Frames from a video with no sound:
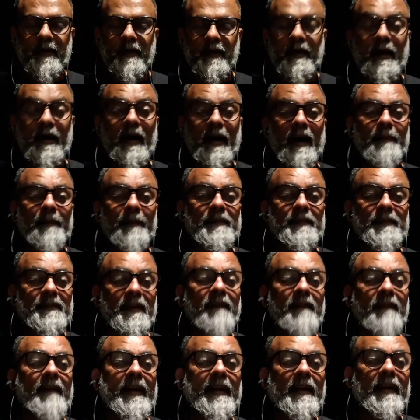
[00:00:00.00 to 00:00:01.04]
I'm still
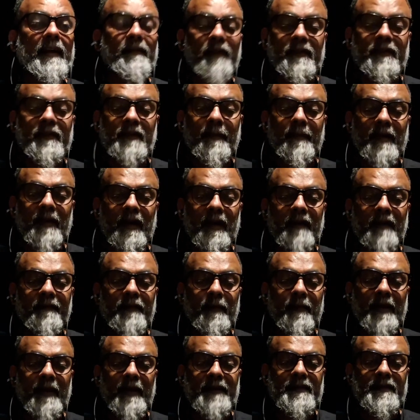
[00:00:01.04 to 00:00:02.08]
waiting for some
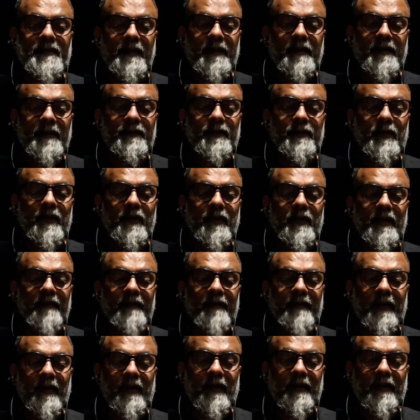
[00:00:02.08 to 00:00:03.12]
confirmation. It's so
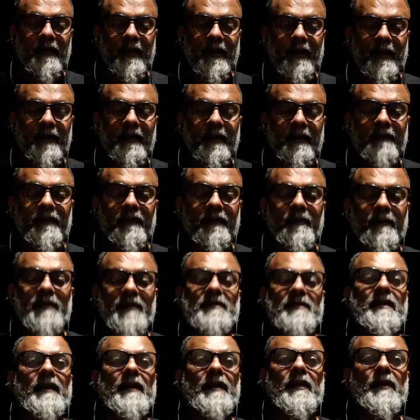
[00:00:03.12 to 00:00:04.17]
difficult to get
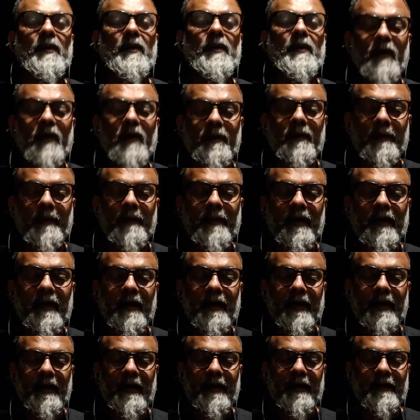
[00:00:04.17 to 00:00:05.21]
information. I don't know what people are
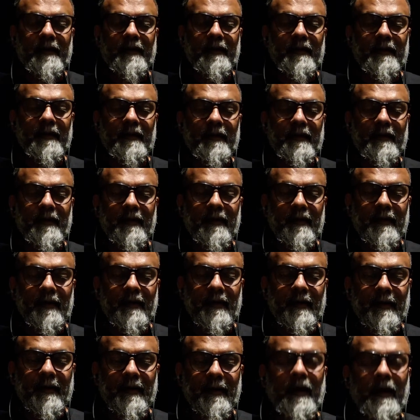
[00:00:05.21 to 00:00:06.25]
hiding.
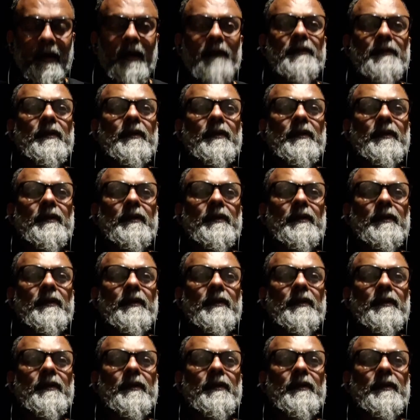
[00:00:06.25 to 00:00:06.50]
Yeah.